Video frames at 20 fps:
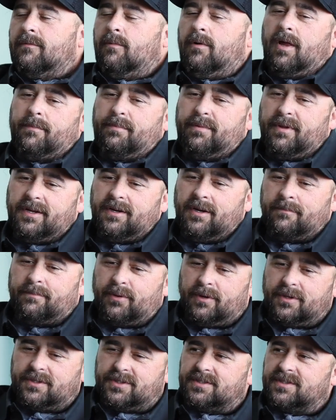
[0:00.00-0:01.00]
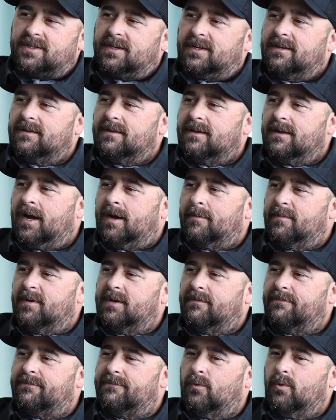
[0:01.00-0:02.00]
Well, I plan on purchasing. I'm
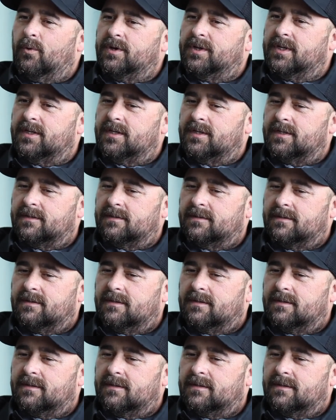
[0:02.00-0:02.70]
in a 4-year,